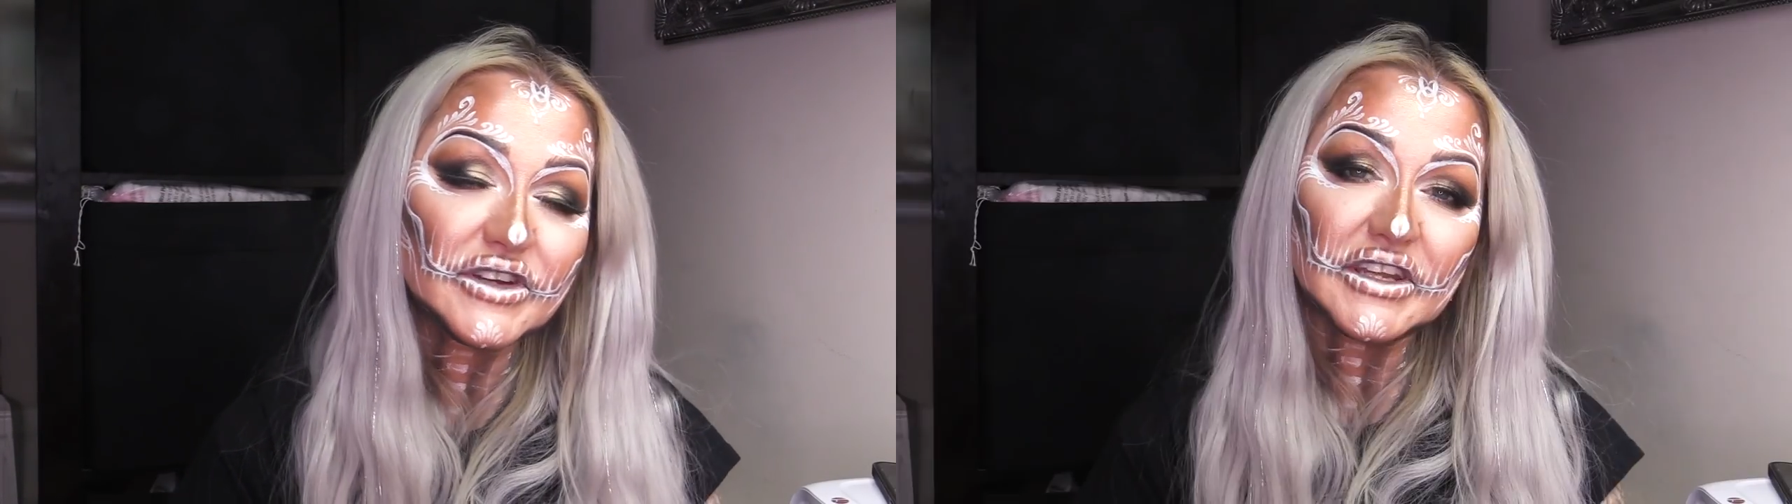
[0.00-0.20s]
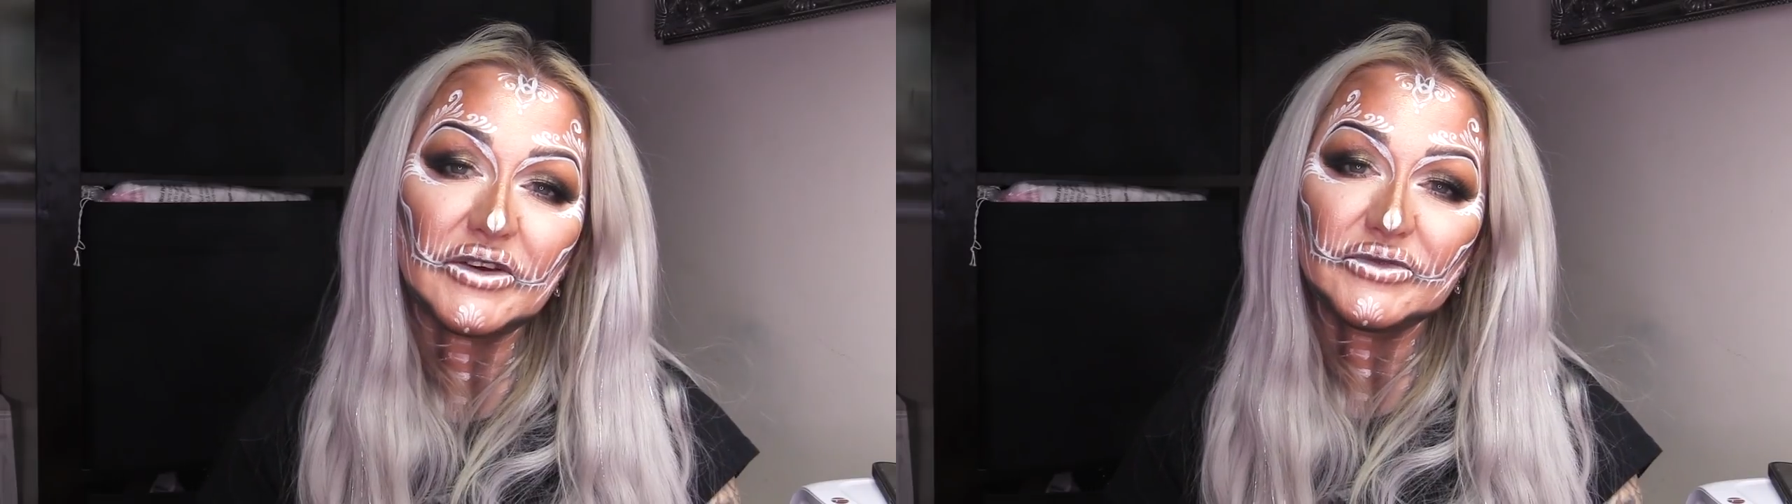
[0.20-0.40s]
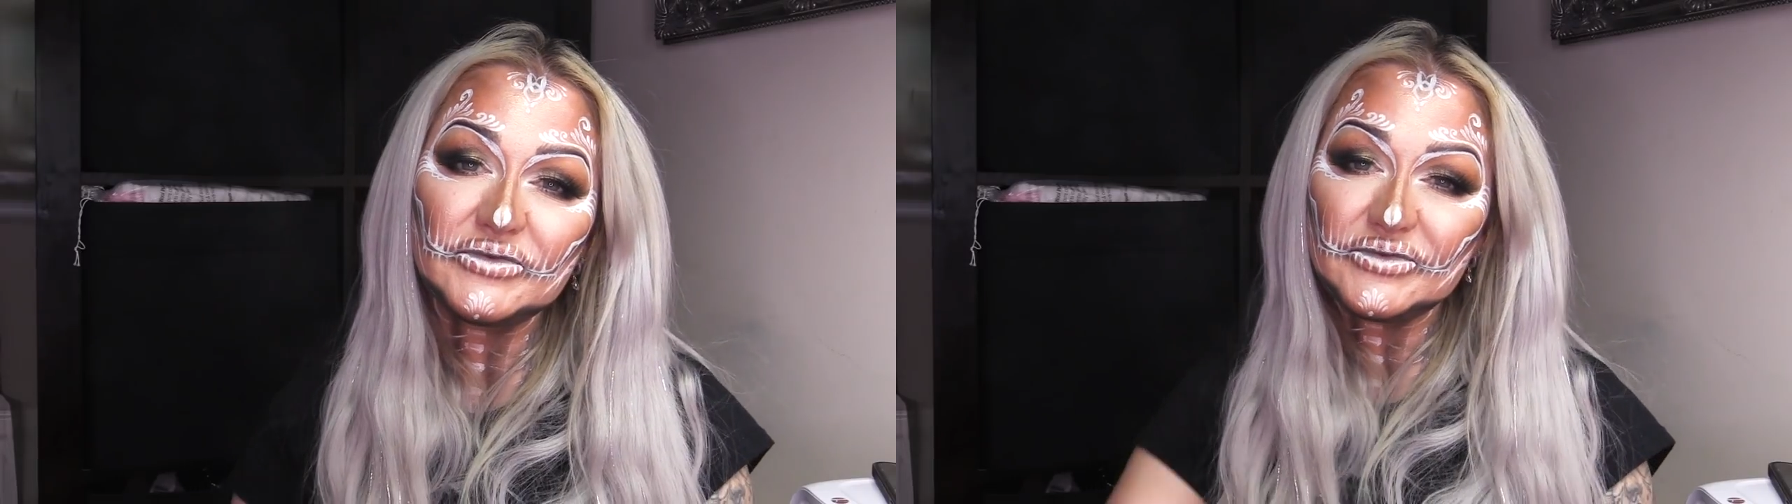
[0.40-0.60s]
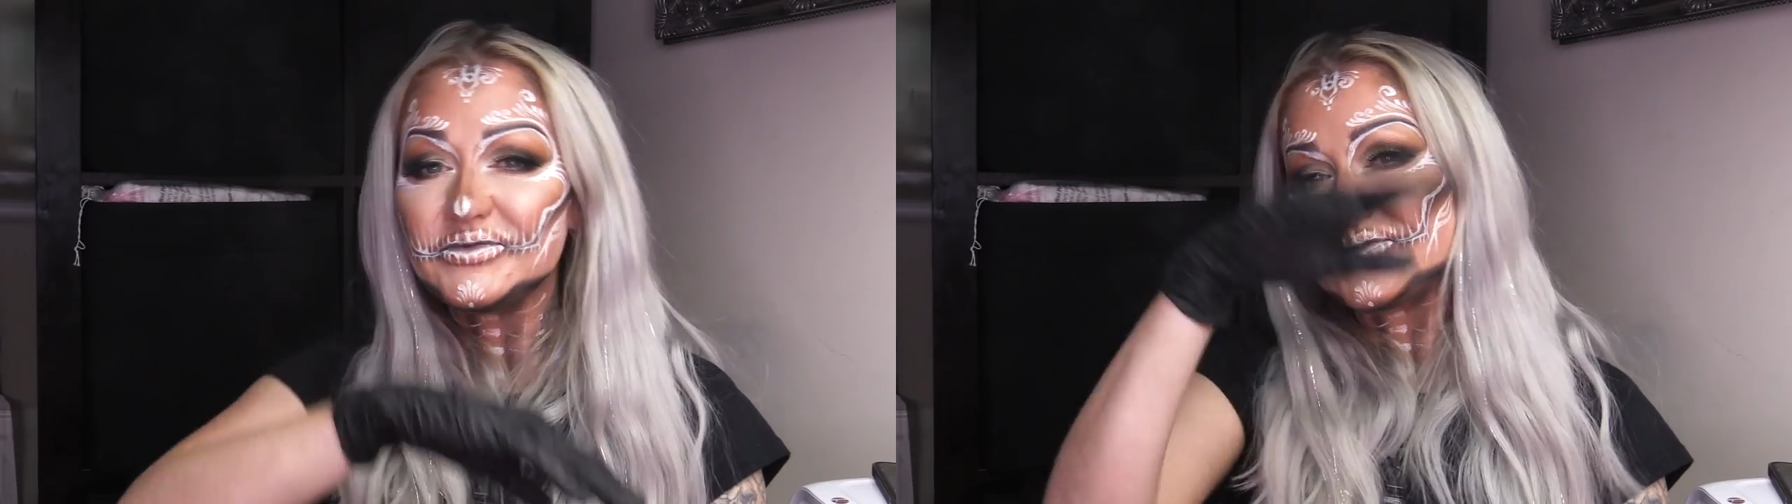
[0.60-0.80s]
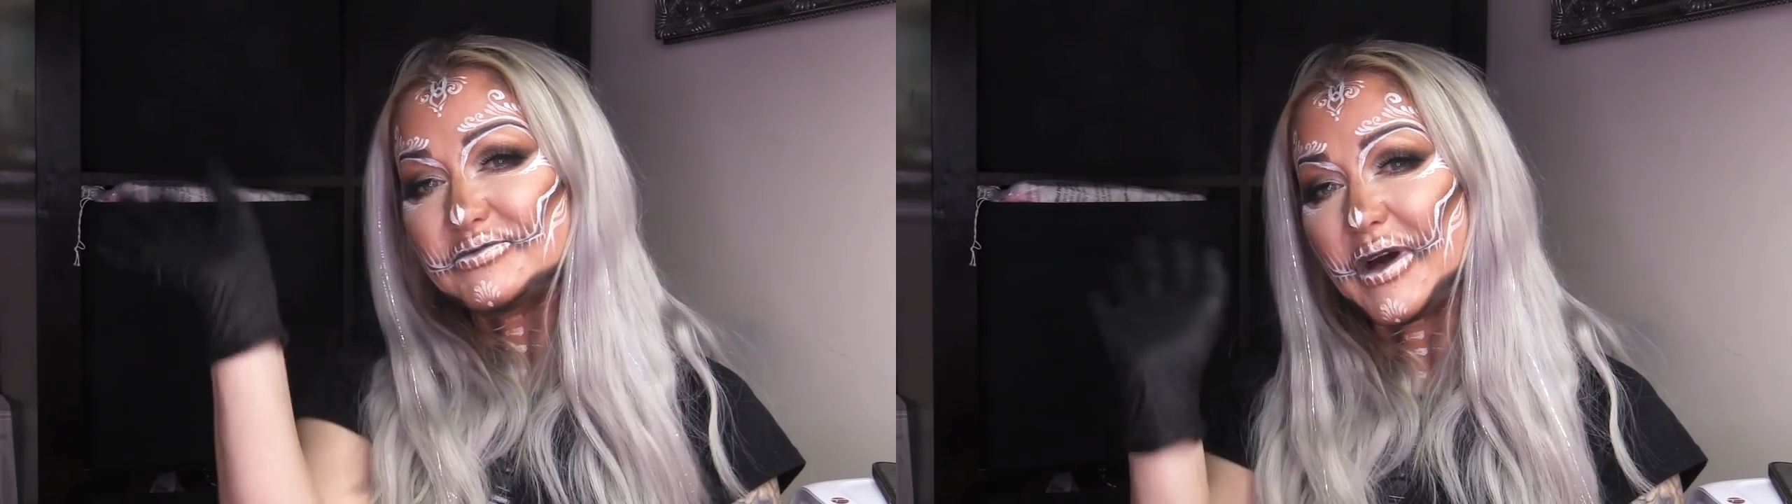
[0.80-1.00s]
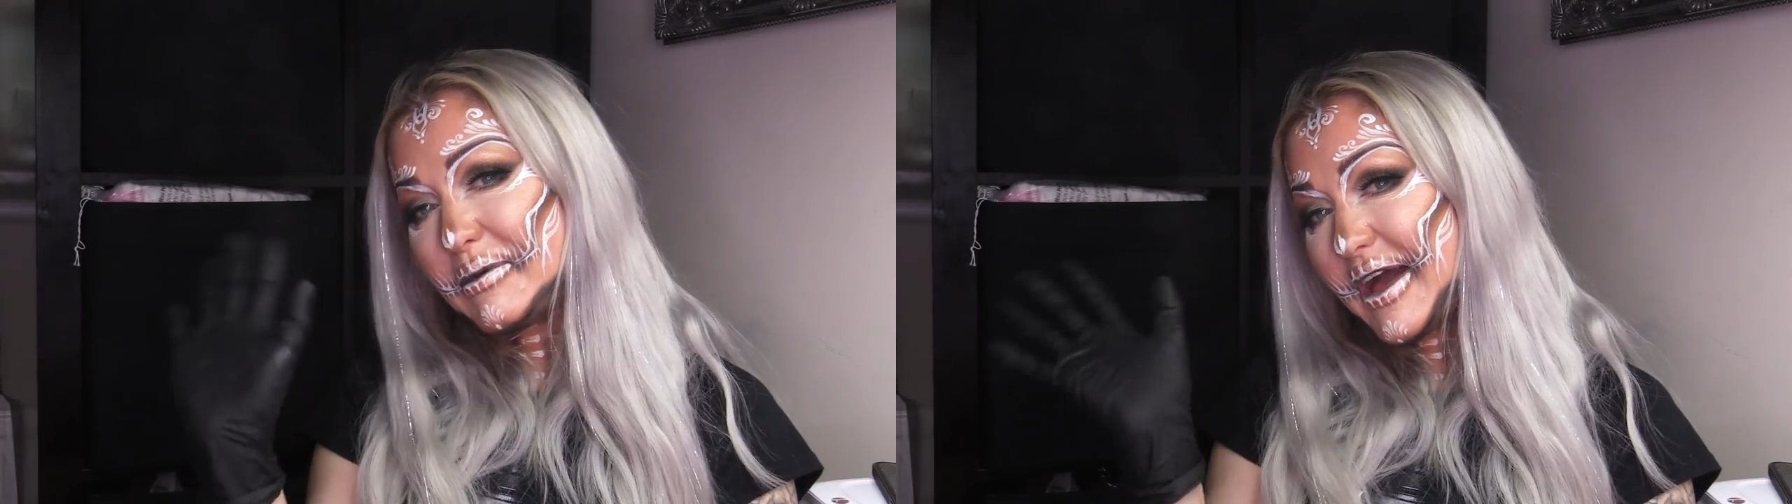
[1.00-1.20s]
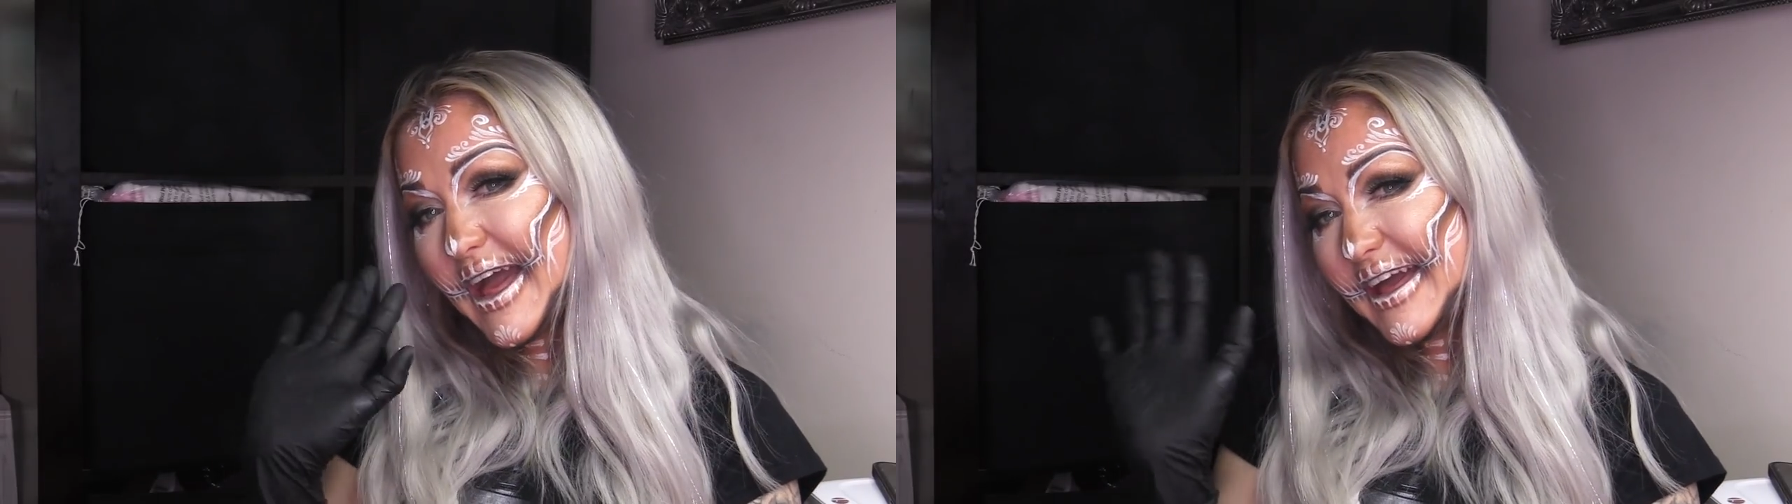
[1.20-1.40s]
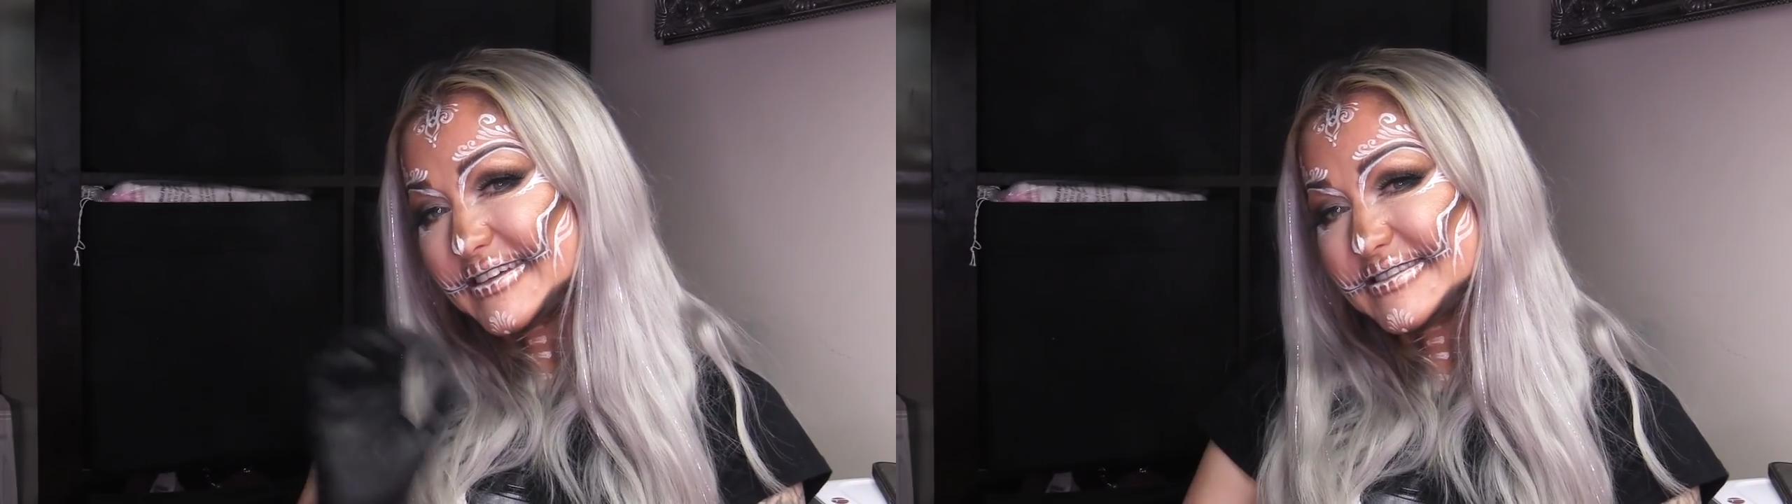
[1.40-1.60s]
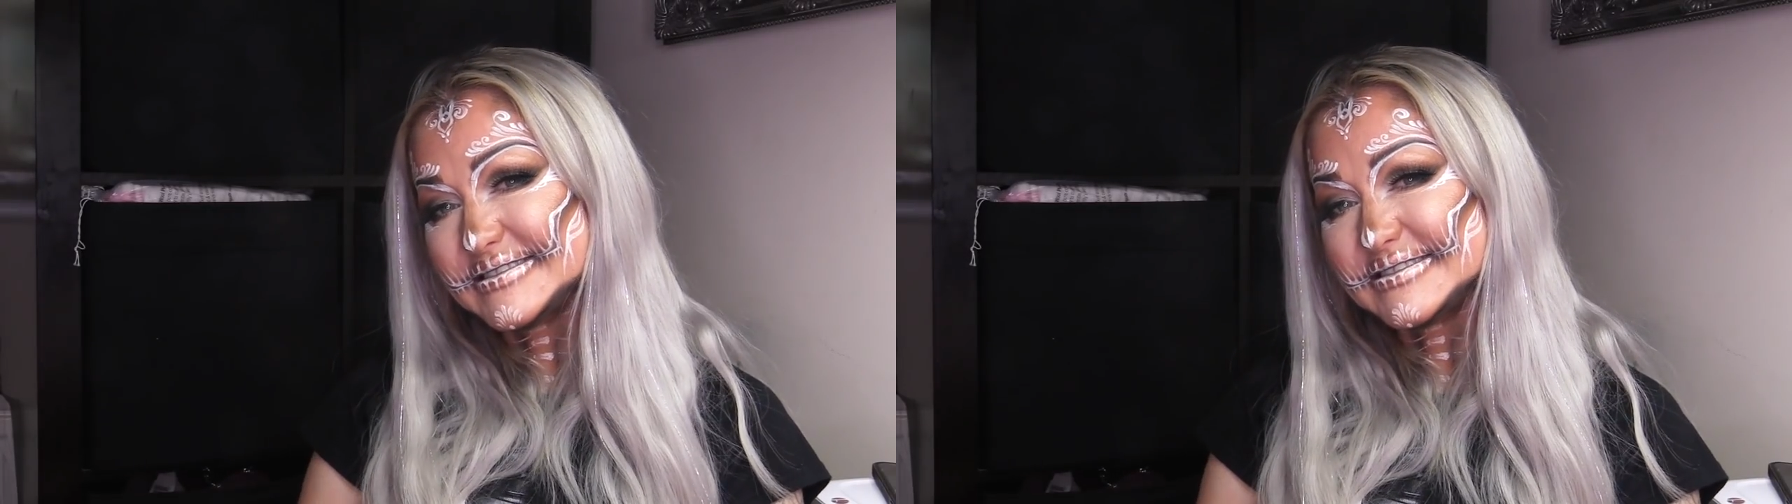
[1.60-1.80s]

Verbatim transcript: video. Bye-bye.